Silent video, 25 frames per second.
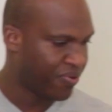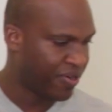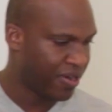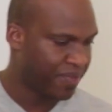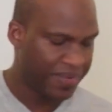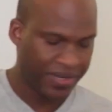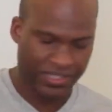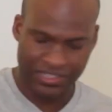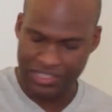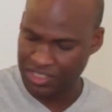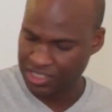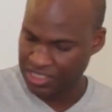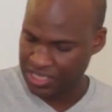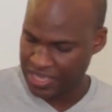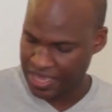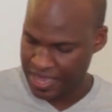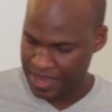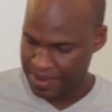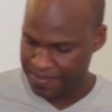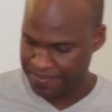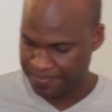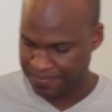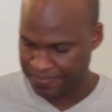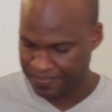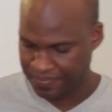pretty much the
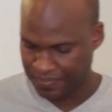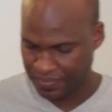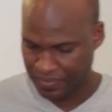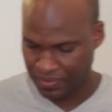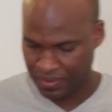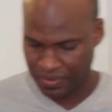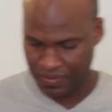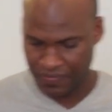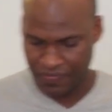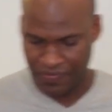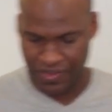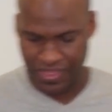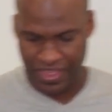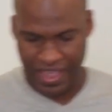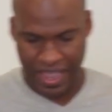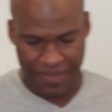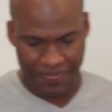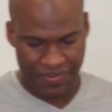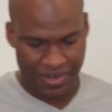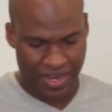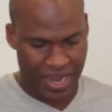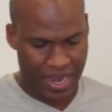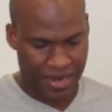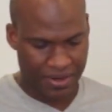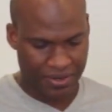same for the
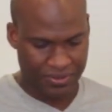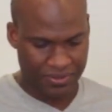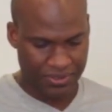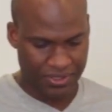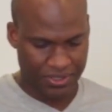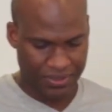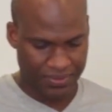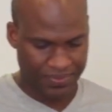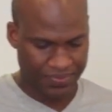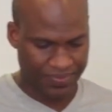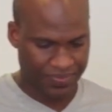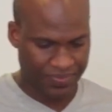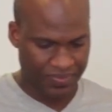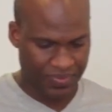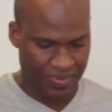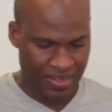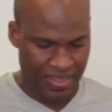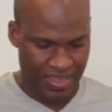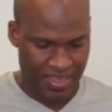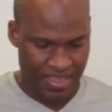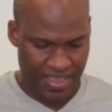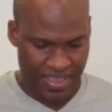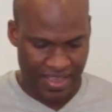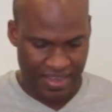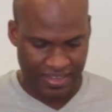avocados,
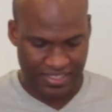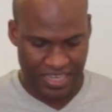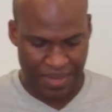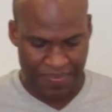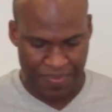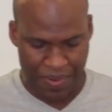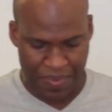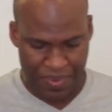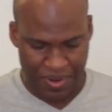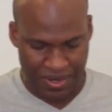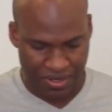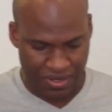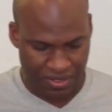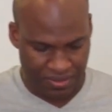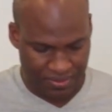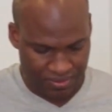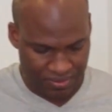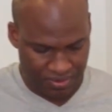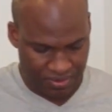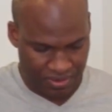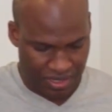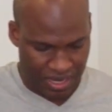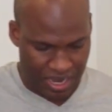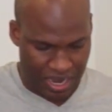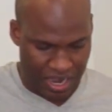except
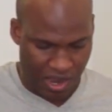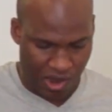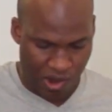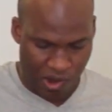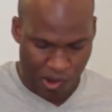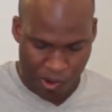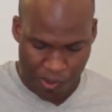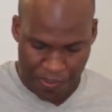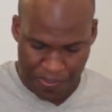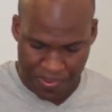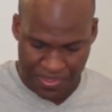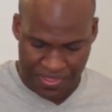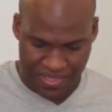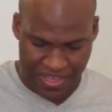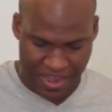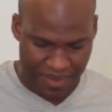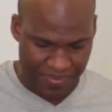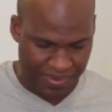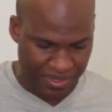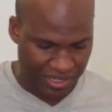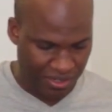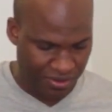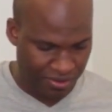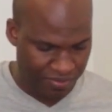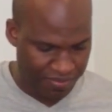I hope that
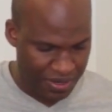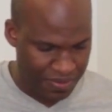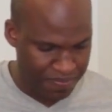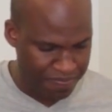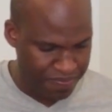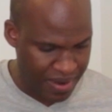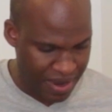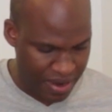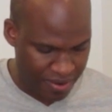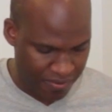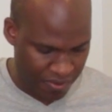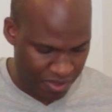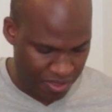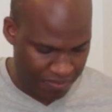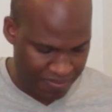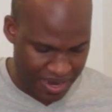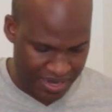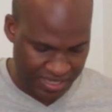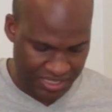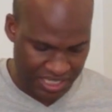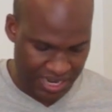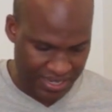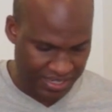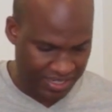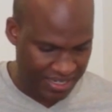I'm a little bit better with my
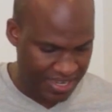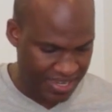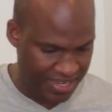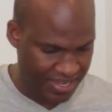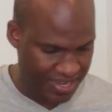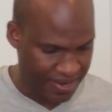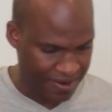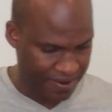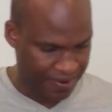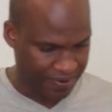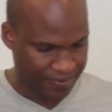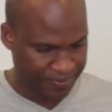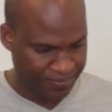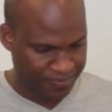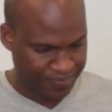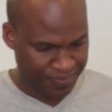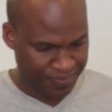technique here.